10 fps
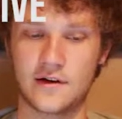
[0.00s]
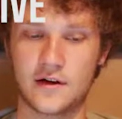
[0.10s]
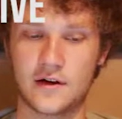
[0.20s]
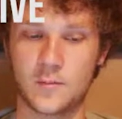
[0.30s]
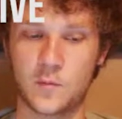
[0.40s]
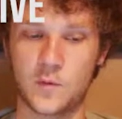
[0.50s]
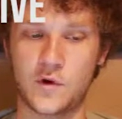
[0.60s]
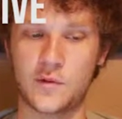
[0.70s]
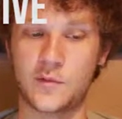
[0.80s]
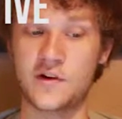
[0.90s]
When
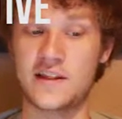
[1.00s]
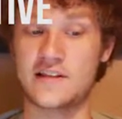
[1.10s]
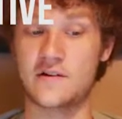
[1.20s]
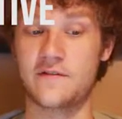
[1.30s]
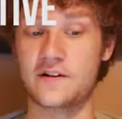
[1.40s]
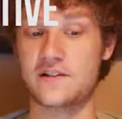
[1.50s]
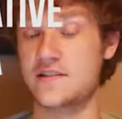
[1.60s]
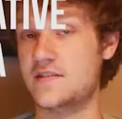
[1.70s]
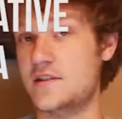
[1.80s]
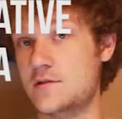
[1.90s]
one or more of these
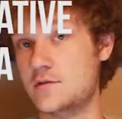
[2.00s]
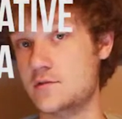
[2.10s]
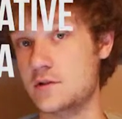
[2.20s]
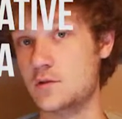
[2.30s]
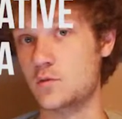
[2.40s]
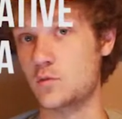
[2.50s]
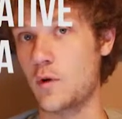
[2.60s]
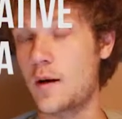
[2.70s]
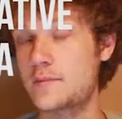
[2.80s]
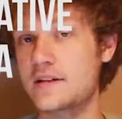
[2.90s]
functions is
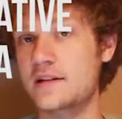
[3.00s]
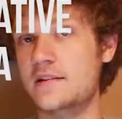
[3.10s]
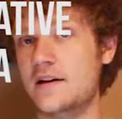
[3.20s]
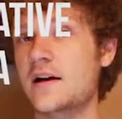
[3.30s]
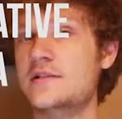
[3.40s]
disrupted,